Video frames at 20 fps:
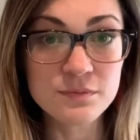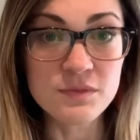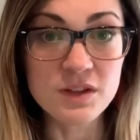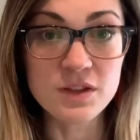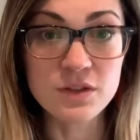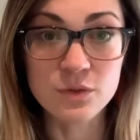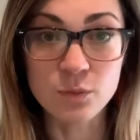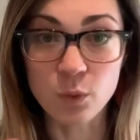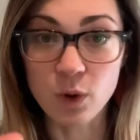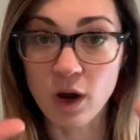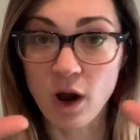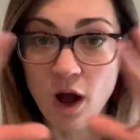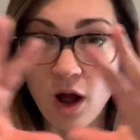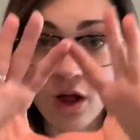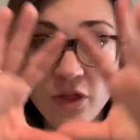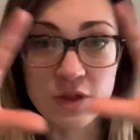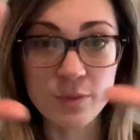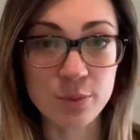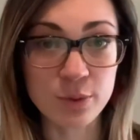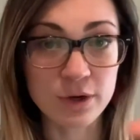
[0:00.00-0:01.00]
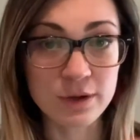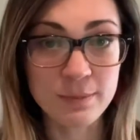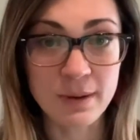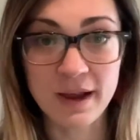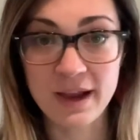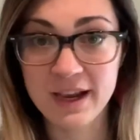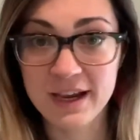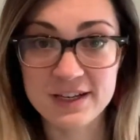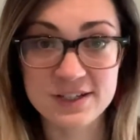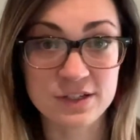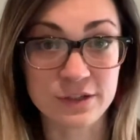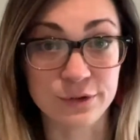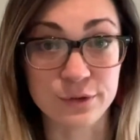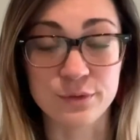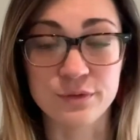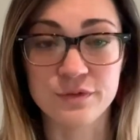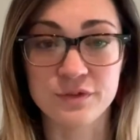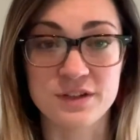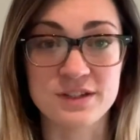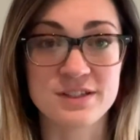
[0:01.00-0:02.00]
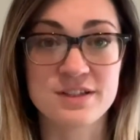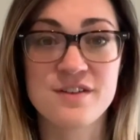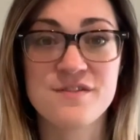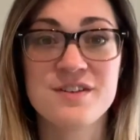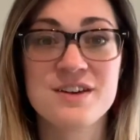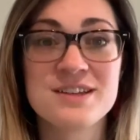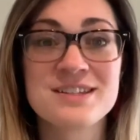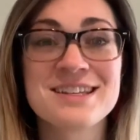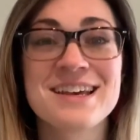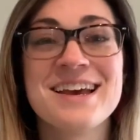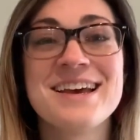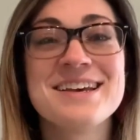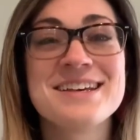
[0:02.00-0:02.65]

where all the prepackaged gluten-free stuff is,